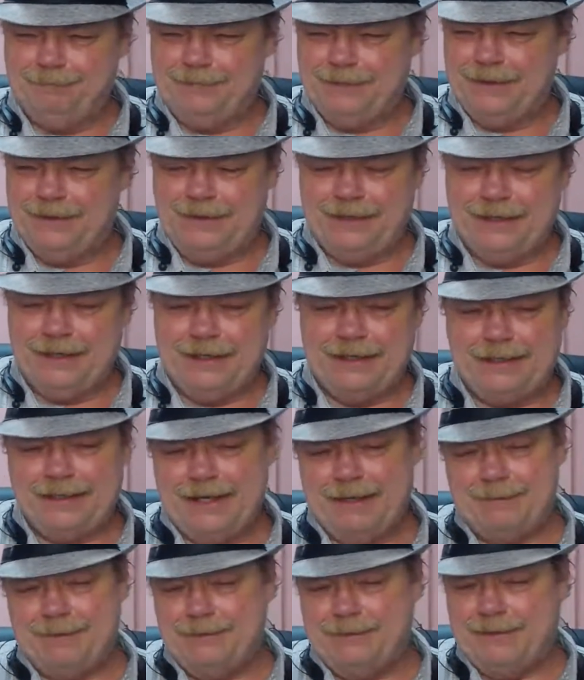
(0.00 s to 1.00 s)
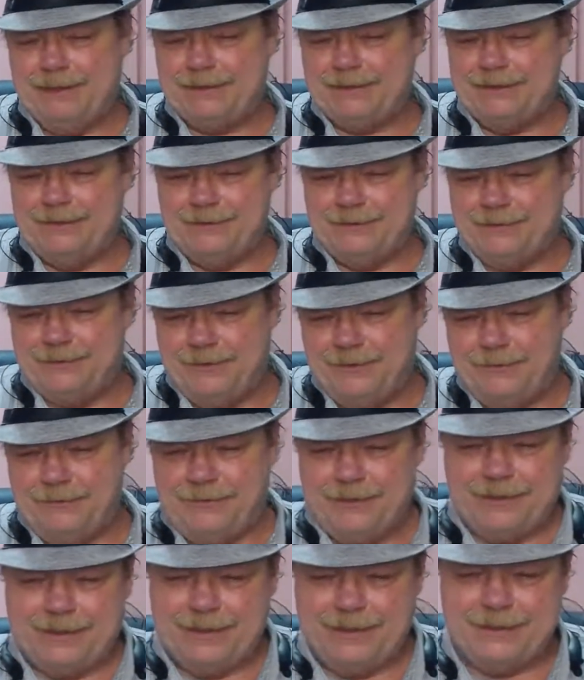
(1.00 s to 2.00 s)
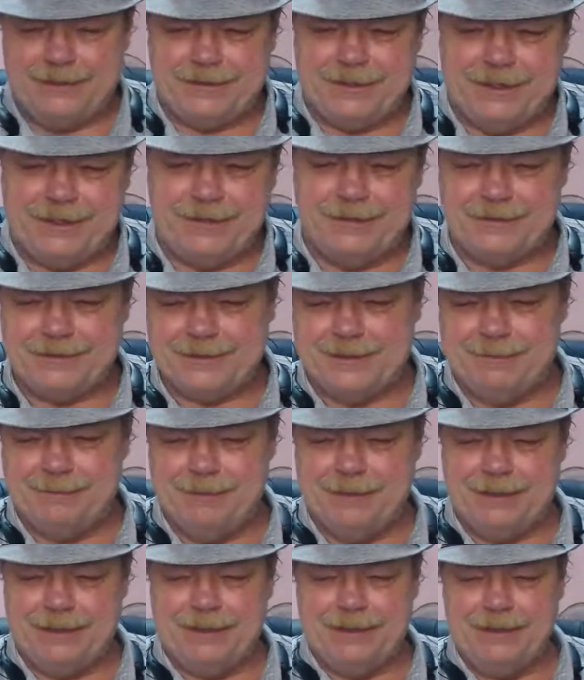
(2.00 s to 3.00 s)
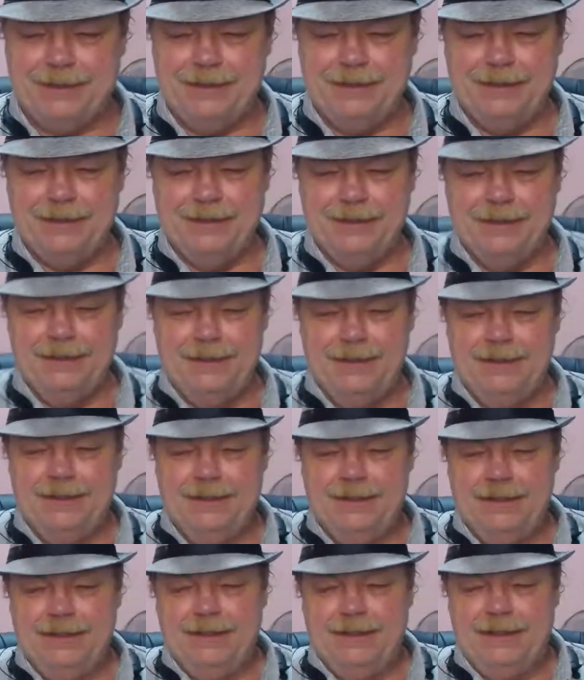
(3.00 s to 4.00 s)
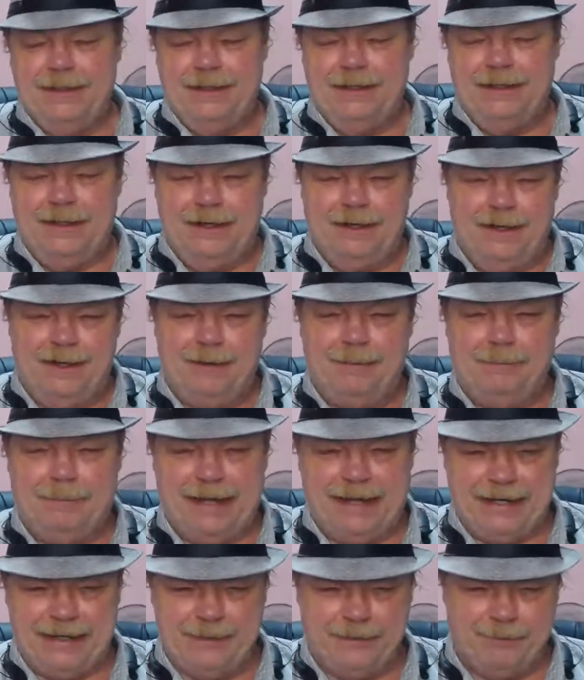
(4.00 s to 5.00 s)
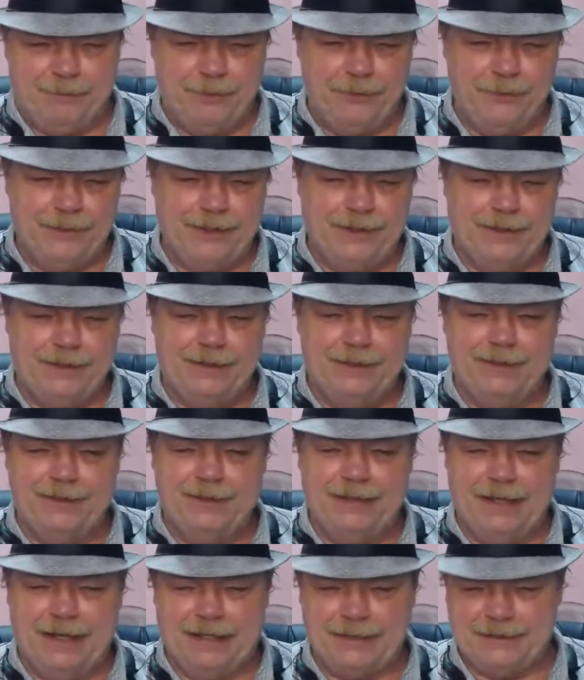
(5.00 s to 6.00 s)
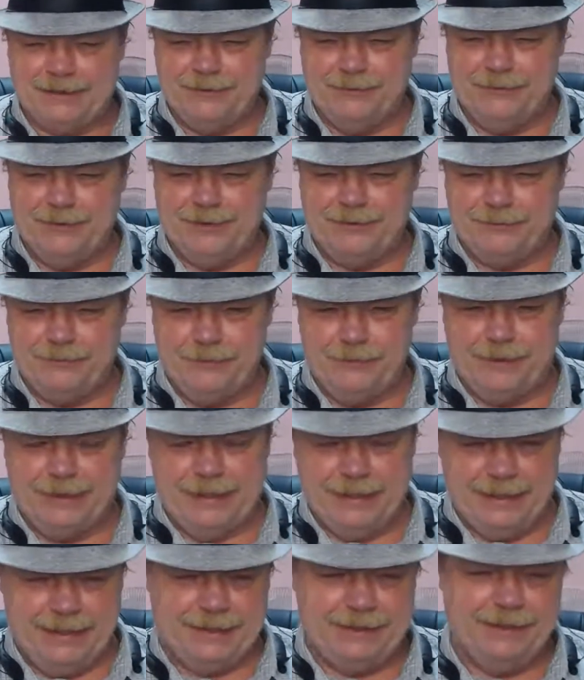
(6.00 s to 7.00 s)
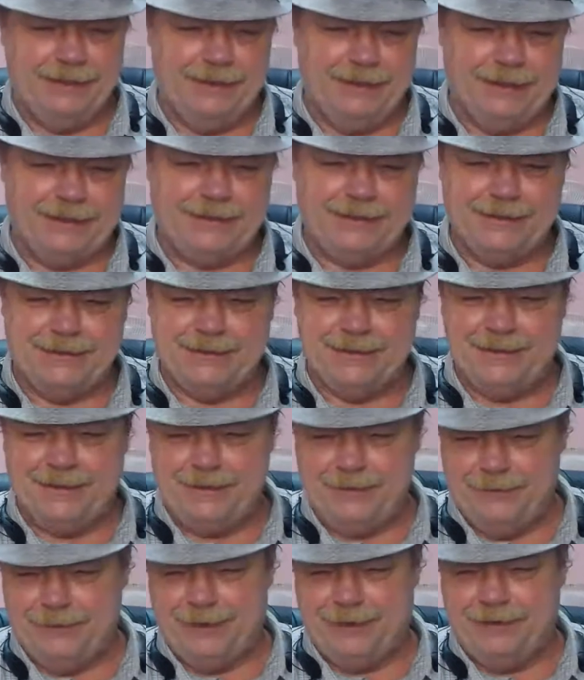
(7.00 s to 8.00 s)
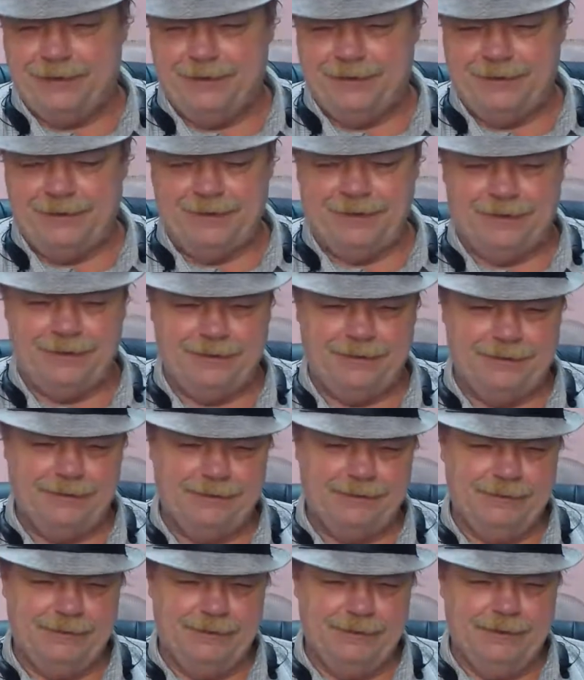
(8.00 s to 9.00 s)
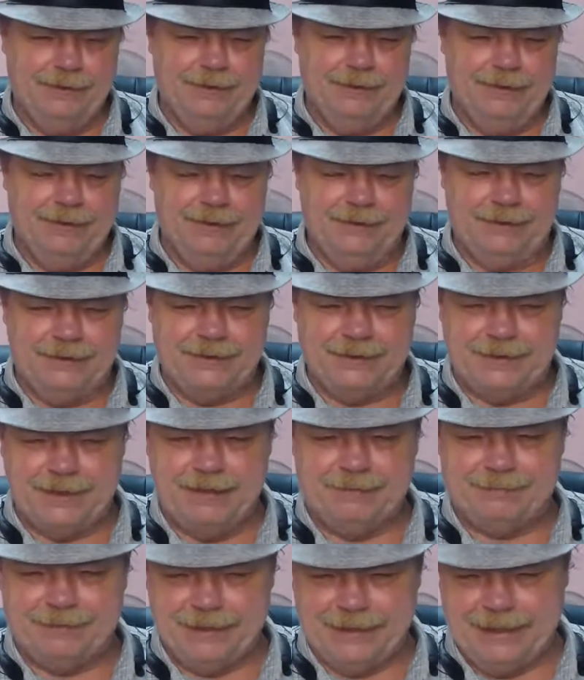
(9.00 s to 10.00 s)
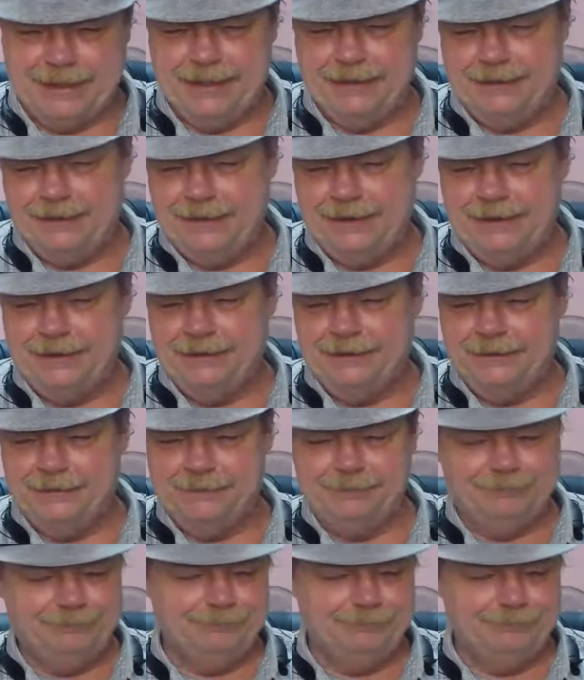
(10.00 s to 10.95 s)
And anytime he wants to do drone work, he just hires somebody. Matty Hapuya actually went through getting the license and doing all the stuff to get legal.